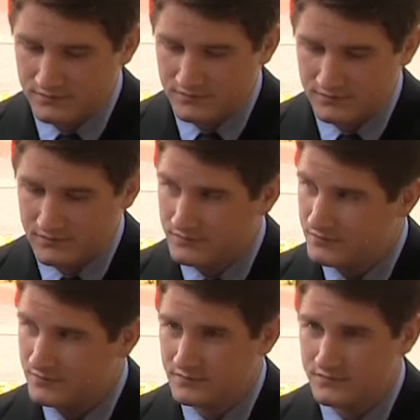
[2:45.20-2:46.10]

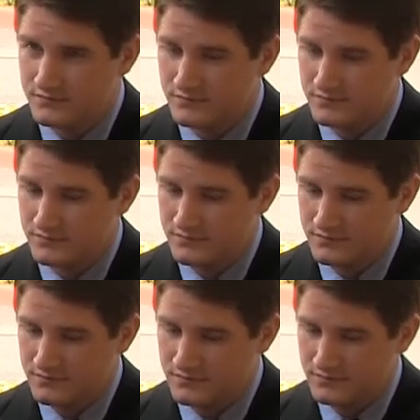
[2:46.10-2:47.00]

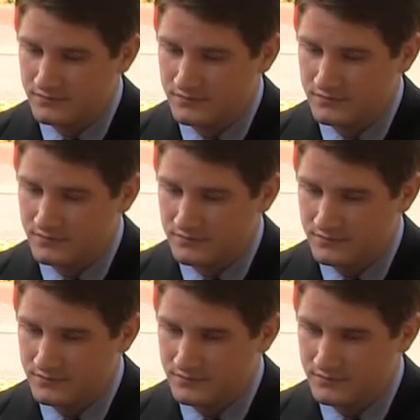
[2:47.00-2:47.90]

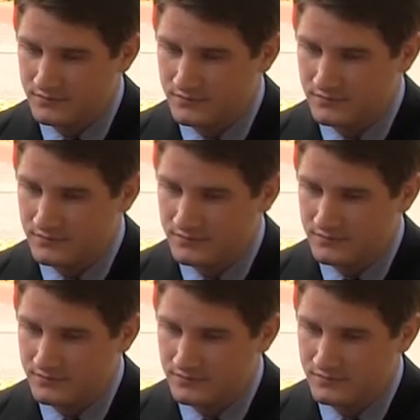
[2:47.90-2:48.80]

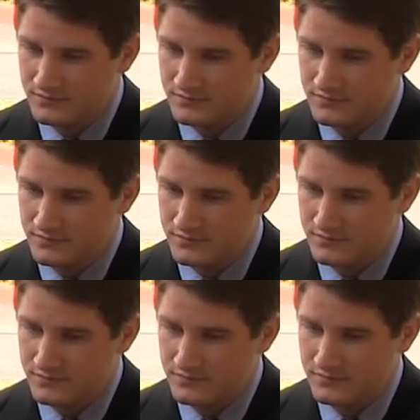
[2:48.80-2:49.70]

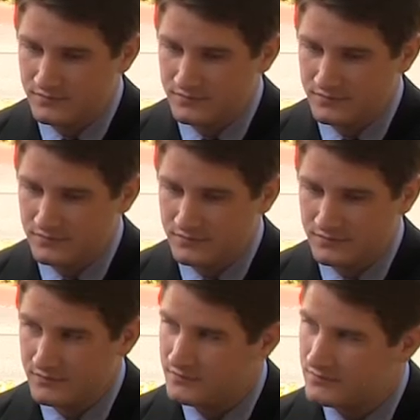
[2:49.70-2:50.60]

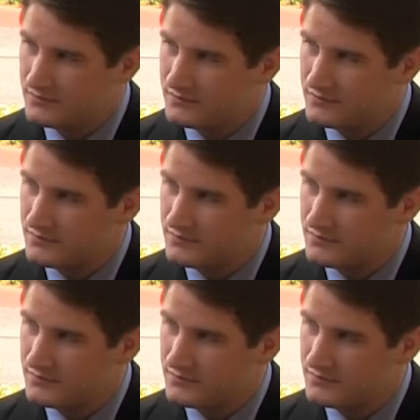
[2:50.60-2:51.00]
[no speech]